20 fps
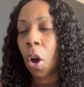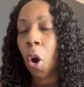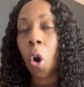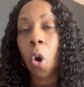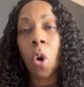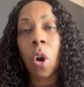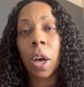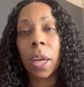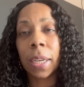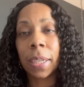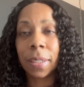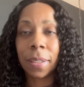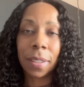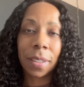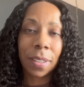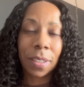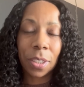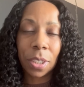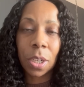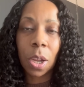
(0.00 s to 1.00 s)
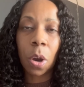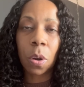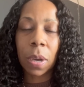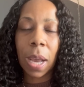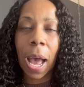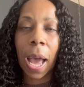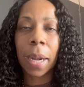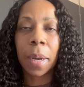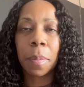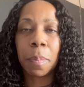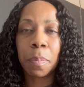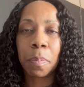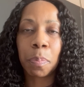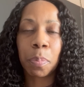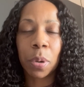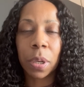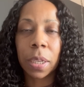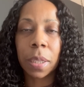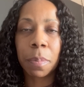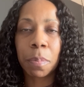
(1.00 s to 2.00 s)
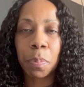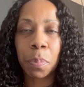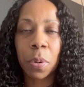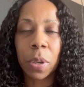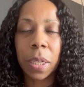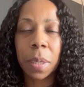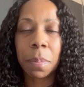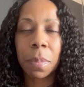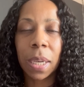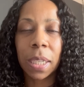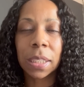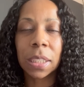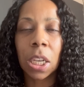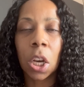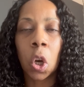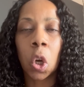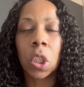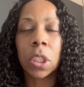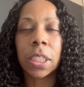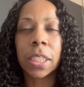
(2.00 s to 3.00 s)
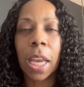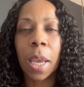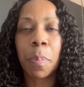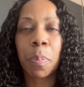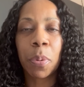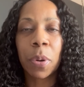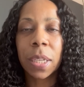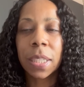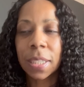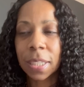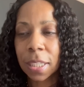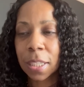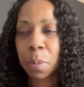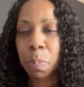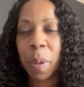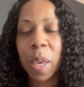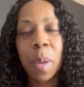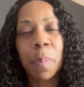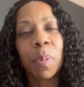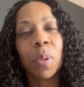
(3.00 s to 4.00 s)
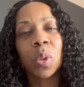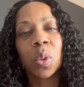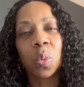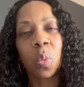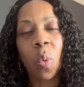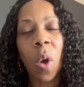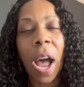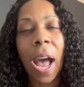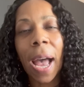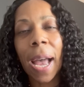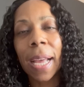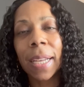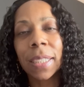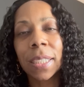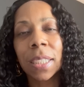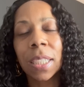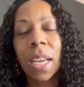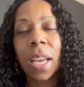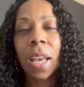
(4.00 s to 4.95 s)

on, you know, kind of pretty, pretty much on Jay Prince's people's watch,